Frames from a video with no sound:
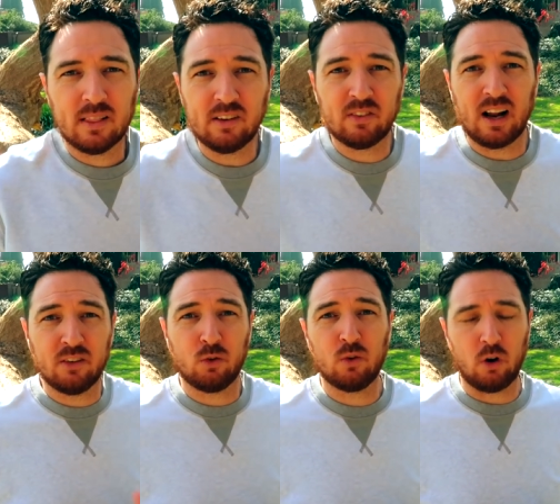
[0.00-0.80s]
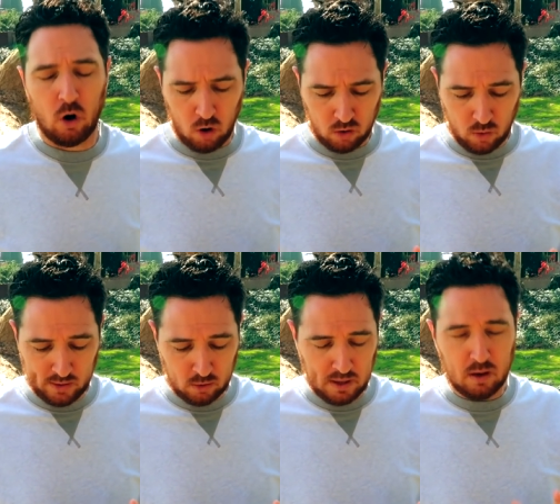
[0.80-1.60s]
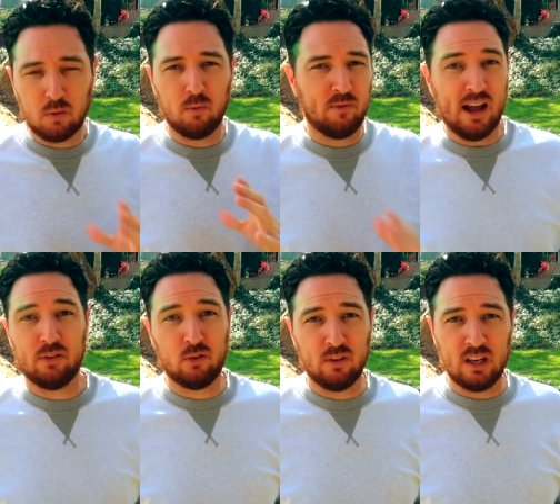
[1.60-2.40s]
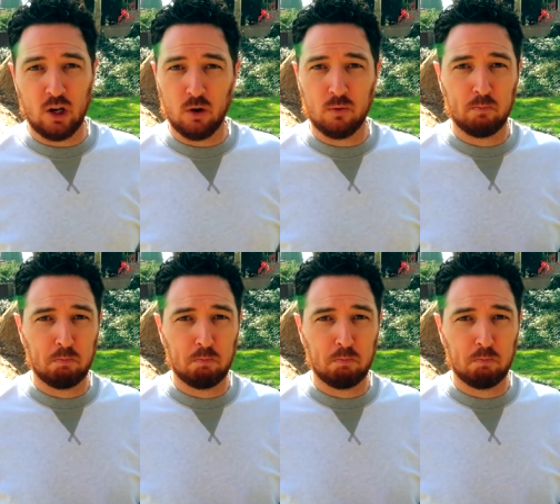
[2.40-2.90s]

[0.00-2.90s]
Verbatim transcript: These dinosaurs are all going to be faster than you,